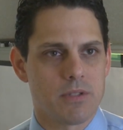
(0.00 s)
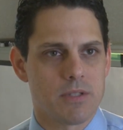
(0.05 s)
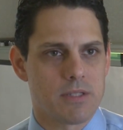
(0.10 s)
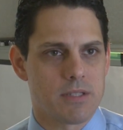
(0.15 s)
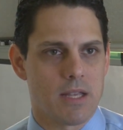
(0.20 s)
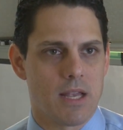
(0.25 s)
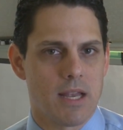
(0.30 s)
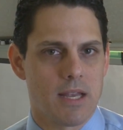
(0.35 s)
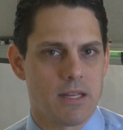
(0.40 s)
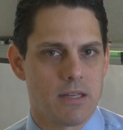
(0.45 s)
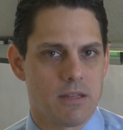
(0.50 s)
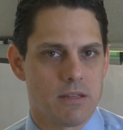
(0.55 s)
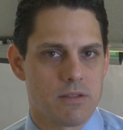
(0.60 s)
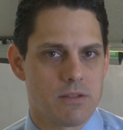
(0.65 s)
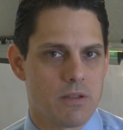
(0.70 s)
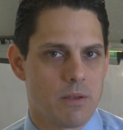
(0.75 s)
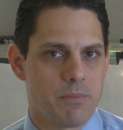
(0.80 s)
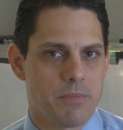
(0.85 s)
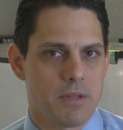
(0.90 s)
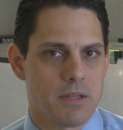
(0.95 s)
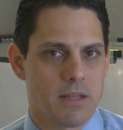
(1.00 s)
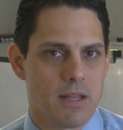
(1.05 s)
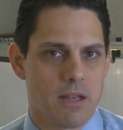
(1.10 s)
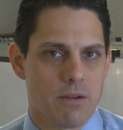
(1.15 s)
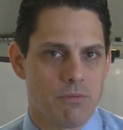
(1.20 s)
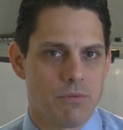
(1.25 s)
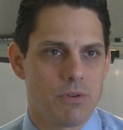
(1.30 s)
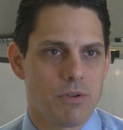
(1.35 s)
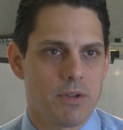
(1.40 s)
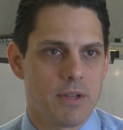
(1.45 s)
design is something
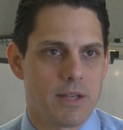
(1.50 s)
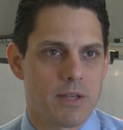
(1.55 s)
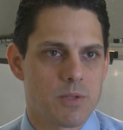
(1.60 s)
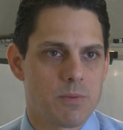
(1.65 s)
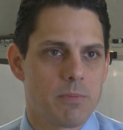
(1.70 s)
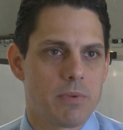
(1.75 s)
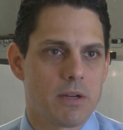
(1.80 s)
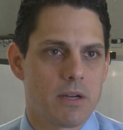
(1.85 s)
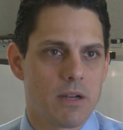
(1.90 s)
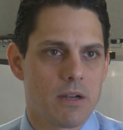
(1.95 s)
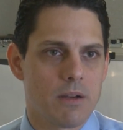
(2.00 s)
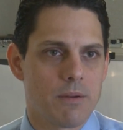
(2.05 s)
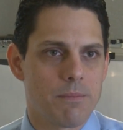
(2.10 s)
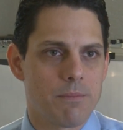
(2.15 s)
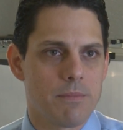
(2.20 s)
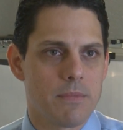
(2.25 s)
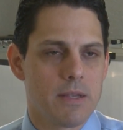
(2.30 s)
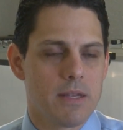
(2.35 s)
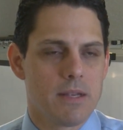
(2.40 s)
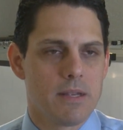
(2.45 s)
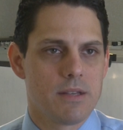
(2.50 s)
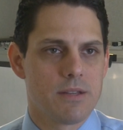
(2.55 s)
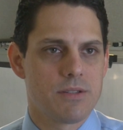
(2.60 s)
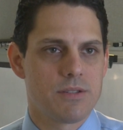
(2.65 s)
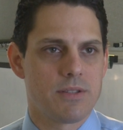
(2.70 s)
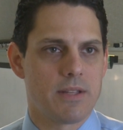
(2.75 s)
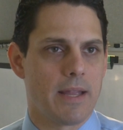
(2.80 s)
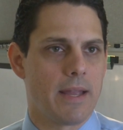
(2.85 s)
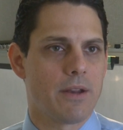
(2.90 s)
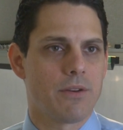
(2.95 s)
that really has become
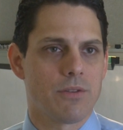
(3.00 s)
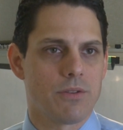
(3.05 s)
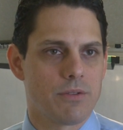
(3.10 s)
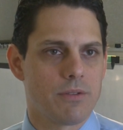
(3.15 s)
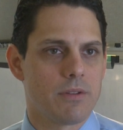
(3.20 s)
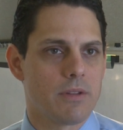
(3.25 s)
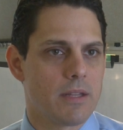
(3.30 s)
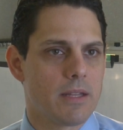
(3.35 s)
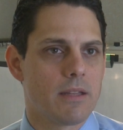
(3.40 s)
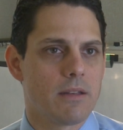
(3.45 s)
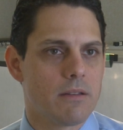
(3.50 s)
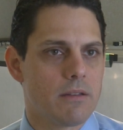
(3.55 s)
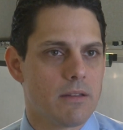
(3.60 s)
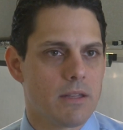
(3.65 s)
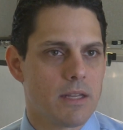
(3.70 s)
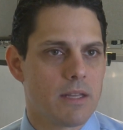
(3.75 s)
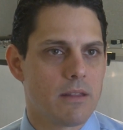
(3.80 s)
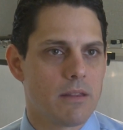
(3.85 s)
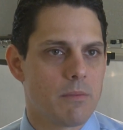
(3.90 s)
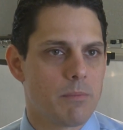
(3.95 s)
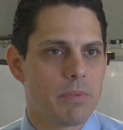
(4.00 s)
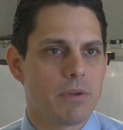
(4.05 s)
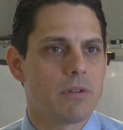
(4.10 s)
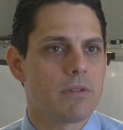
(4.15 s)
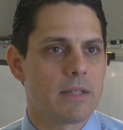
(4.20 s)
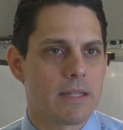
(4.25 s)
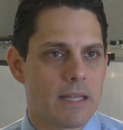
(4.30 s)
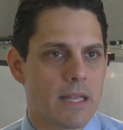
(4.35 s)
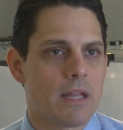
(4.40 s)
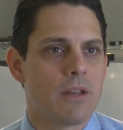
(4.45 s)
standard in, in the
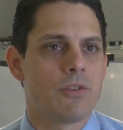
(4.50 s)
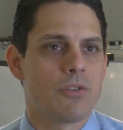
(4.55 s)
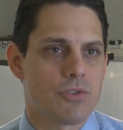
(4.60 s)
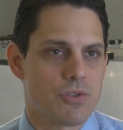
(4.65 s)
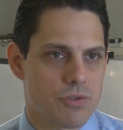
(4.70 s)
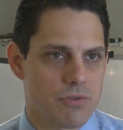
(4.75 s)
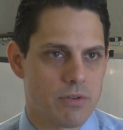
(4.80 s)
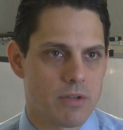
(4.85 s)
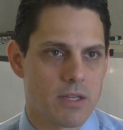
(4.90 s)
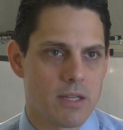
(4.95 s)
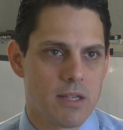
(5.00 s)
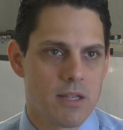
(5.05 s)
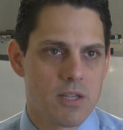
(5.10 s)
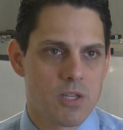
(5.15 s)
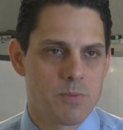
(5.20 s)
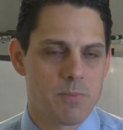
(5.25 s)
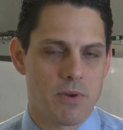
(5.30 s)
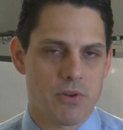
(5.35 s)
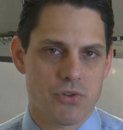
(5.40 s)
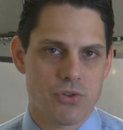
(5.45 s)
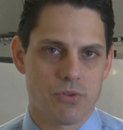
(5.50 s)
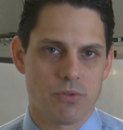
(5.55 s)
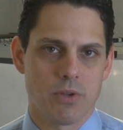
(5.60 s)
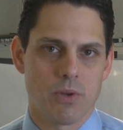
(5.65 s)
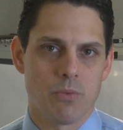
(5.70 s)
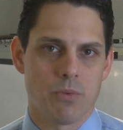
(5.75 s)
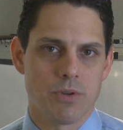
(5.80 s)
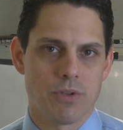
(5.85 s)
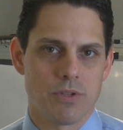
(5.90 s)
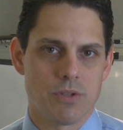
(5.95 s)
building industry, especially
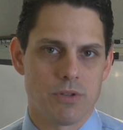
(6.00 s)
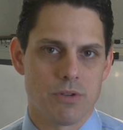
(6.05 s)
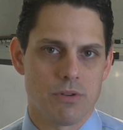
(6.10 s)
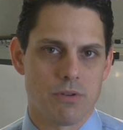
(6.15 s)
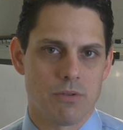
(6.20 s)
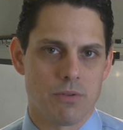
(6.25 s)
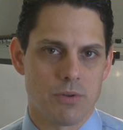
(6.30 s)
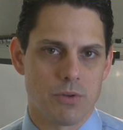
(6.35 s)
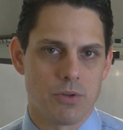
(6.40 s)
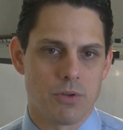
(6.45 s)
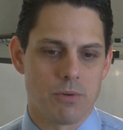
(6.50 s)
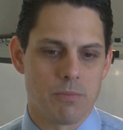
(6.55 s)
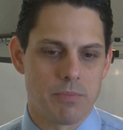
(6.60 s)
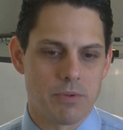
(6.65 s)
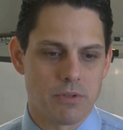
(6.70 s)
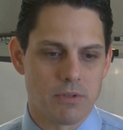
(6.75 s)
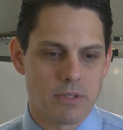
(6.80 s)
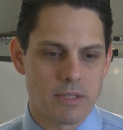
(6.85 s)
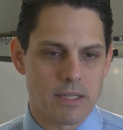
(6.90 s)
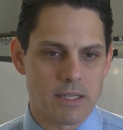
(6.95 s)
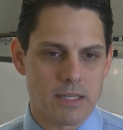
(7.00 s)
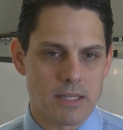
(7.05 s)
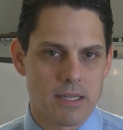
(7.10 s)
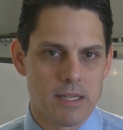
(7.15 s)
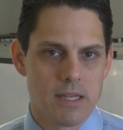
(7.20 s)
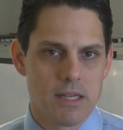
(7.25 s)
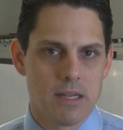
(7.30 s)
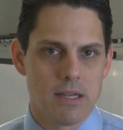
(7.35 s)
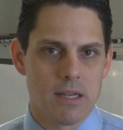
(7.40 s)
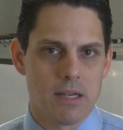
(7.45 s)
when you're, you're building
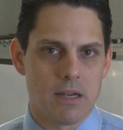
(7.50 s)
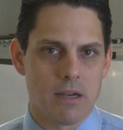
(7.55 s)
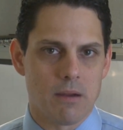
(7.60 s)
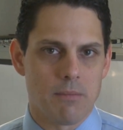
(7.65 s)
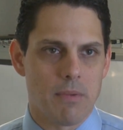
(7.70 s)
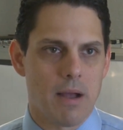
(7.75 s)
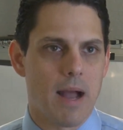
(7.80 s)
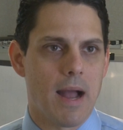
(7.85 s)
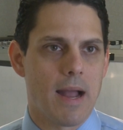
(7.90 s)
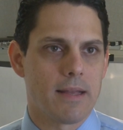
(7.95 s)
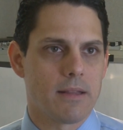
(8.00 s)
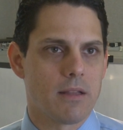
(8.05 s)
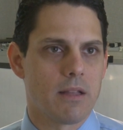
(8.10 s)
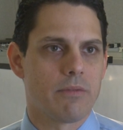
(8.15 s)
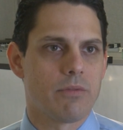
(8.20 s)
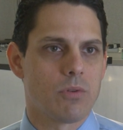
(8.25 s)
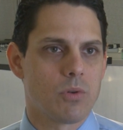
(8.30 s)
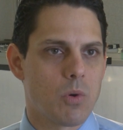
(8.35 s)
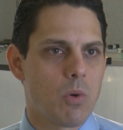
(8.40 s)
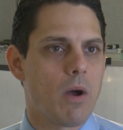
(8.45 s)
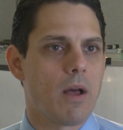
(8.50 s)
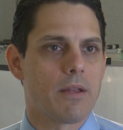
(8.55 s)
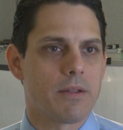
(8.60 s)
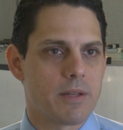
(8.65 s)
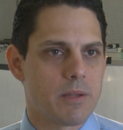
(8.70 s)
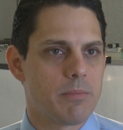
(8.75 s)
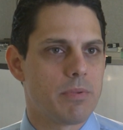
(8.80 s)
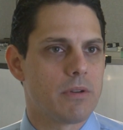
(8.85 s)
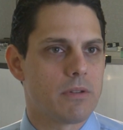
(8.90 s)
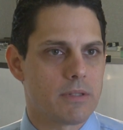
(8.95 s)
um, high-level
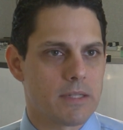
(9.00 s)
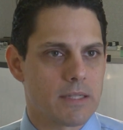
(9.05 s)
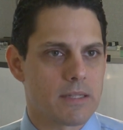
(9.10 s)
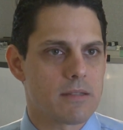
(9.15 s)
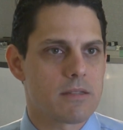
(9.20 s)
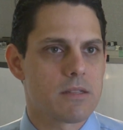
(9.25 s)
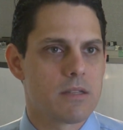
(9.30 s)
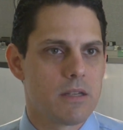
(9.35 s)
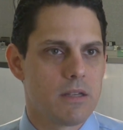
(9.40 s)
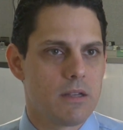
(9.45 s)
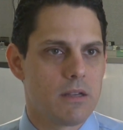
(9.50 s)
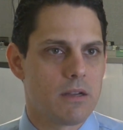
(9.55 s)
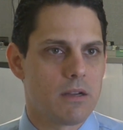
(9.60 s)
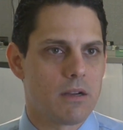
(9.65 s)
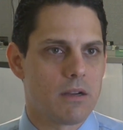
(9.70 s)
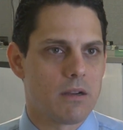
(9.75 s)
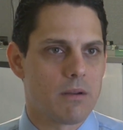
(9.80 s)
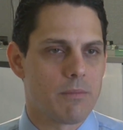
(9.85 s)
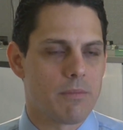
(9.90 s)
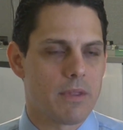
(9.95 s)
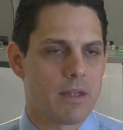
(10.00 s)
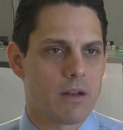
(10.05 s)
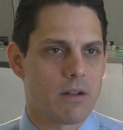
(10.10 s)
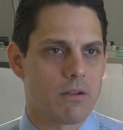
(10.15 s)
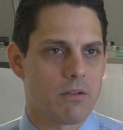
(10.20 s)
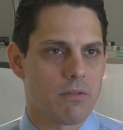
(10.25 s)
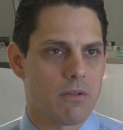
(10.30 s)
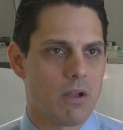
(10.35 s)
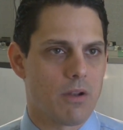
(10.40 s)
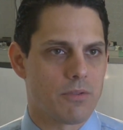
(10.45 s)
quality buildings um, that
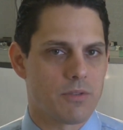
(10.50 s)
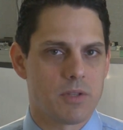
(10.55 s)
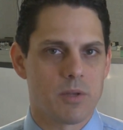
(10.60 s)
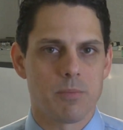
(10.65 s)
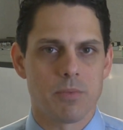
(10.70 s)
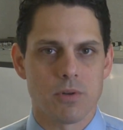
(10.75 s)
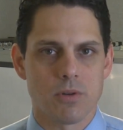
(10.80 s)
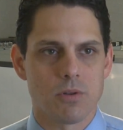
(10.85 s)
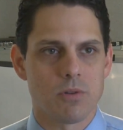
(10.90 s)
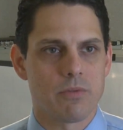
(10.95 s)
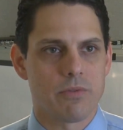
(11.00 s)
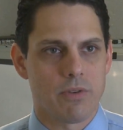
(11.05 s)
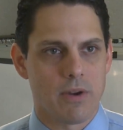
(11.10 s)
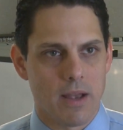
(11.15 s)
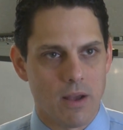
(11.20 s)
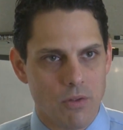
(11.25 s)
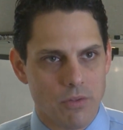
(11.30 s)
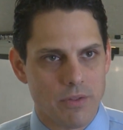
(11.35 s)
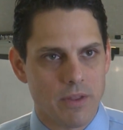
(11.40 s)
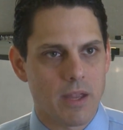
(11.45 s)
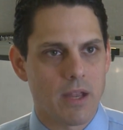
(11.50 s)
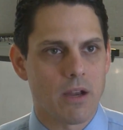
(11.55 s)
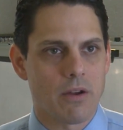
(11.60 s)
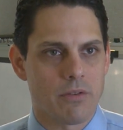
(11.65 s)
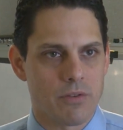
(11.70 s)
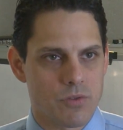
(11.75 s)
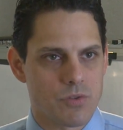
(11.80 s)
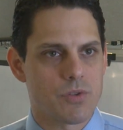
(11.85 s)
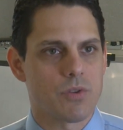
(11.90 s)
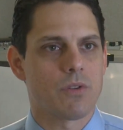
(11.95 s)
are, are typical for
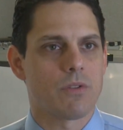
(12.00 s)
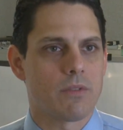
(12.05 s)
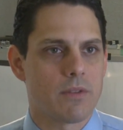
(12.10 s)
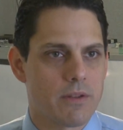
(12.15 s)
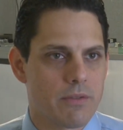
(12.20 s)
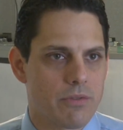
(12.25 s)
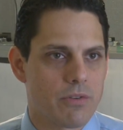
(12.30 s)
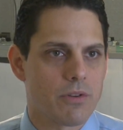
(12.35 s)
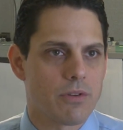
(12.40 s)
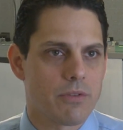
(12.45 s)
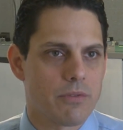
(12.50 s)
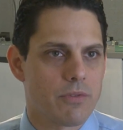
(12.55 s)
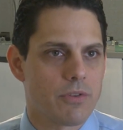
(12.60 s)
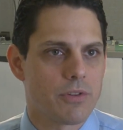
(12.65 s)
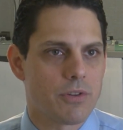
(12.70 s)
healthcare and certainly for, for